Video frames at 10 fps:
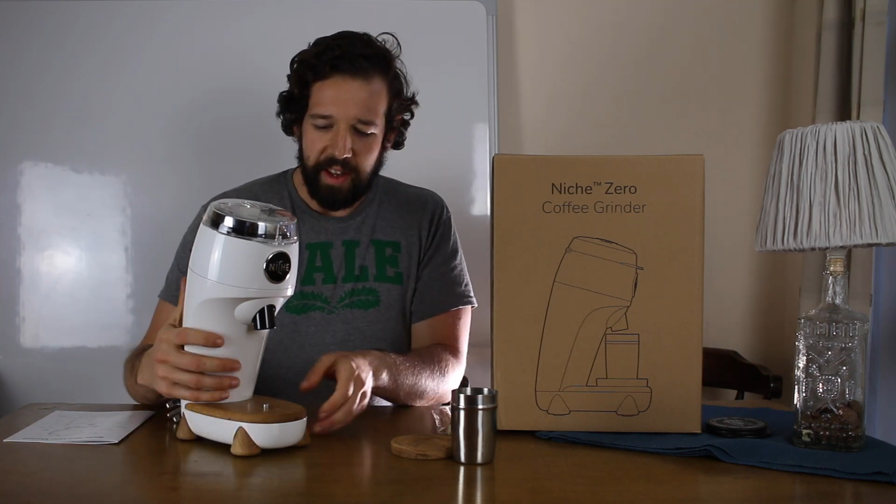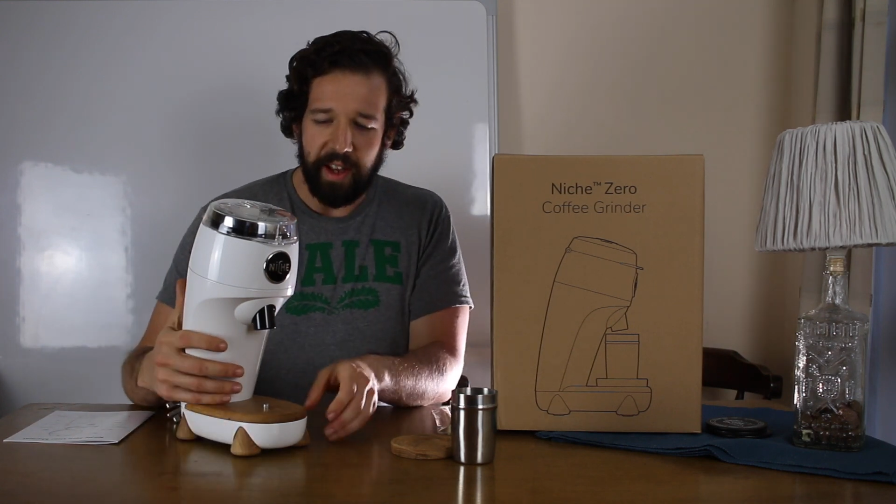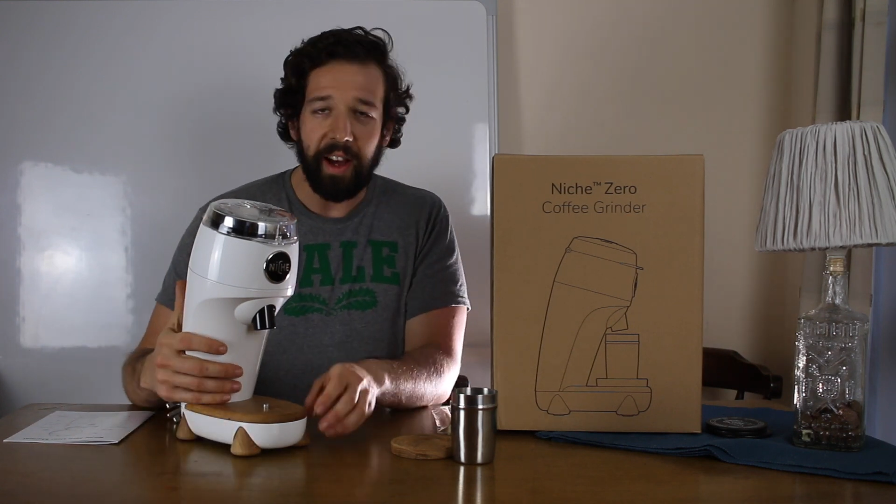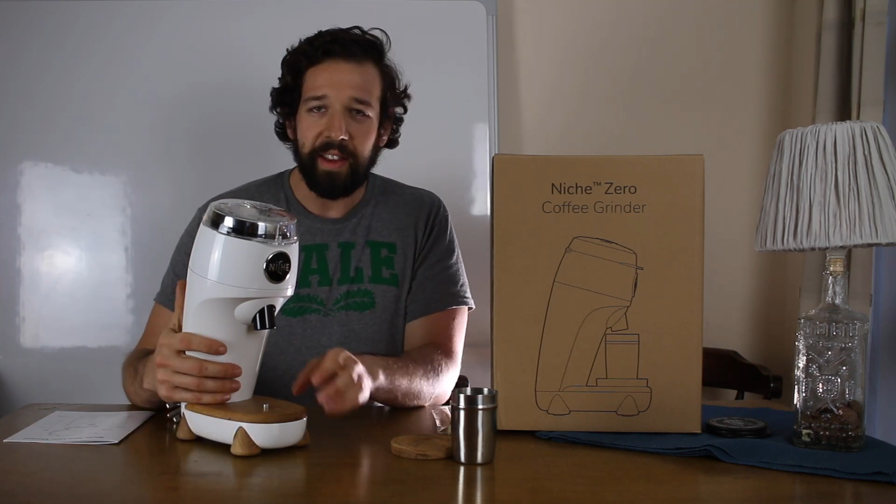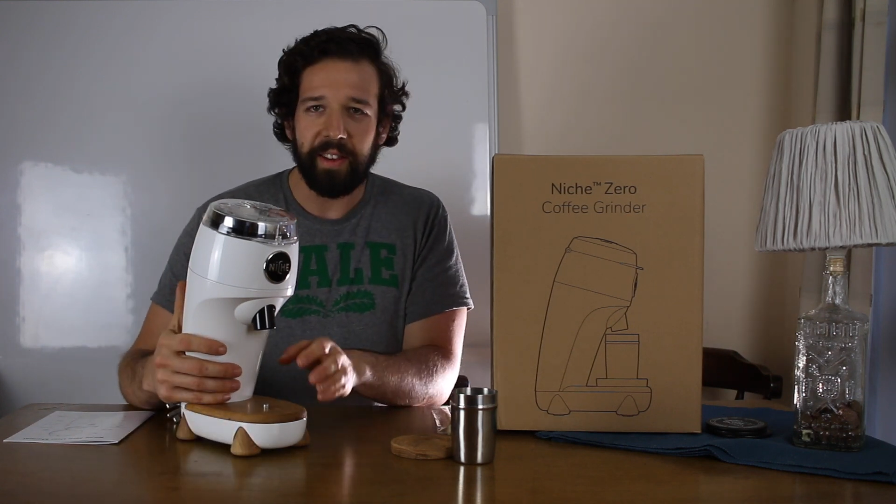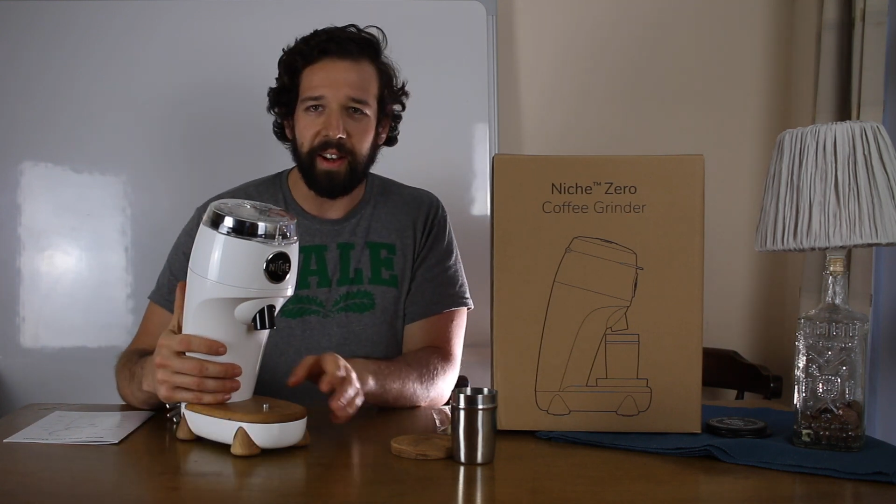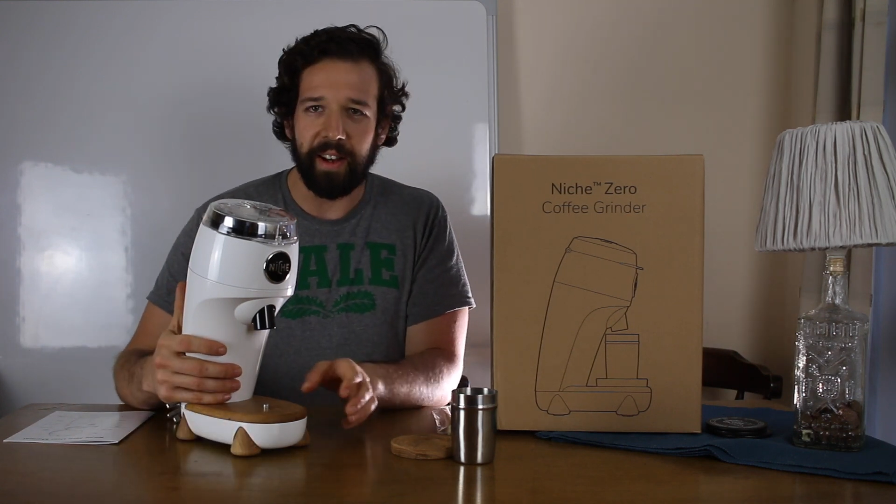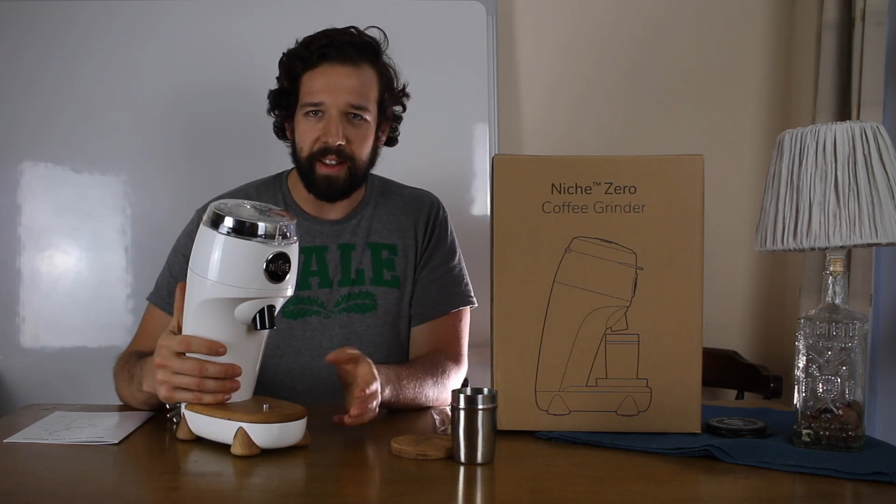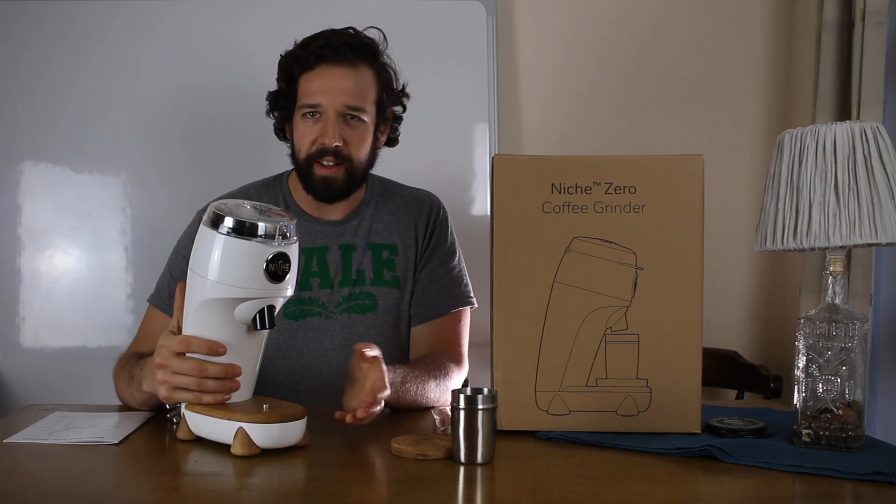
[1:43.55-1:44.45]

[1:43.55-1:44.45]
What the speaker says: I thought